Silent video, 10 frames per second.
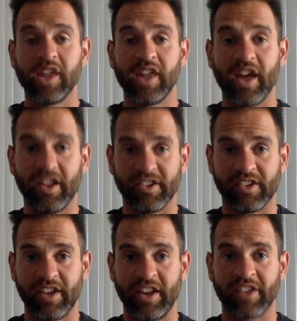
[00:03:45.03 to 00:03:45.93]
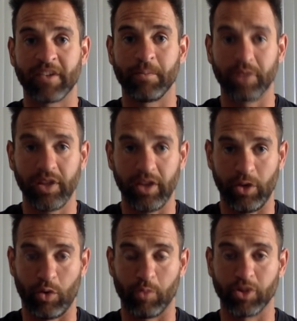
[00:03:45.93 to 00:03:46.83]
yes, it is completely
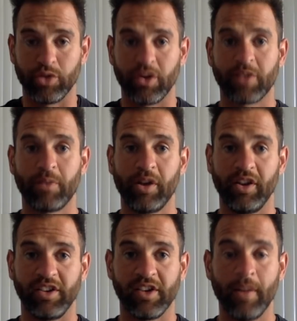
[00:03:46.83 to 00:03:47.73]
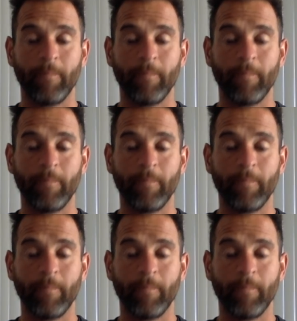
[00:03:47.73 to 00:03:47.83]
normal to experience.